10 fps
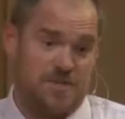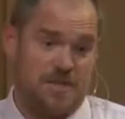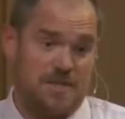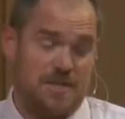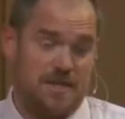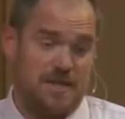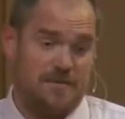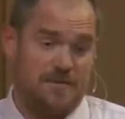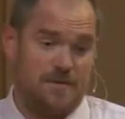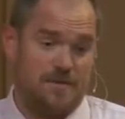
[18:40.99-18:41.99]
in, in a life
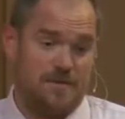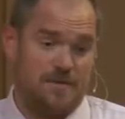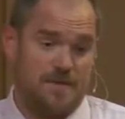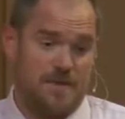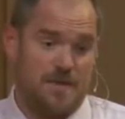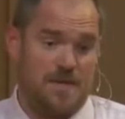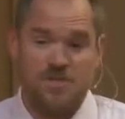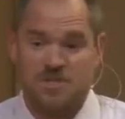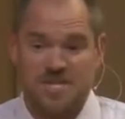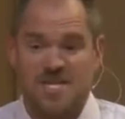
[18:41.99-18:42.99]
in
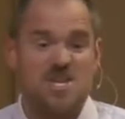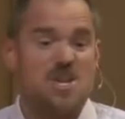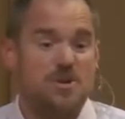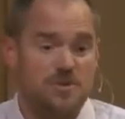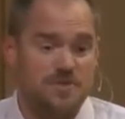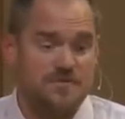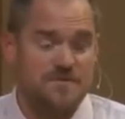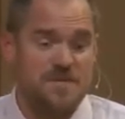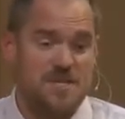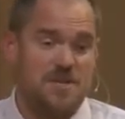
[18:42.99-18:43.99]
just 10 years,
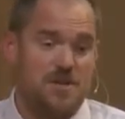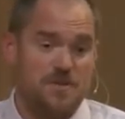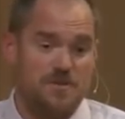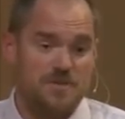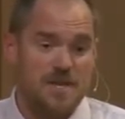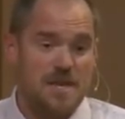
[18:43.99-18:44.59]
15 years.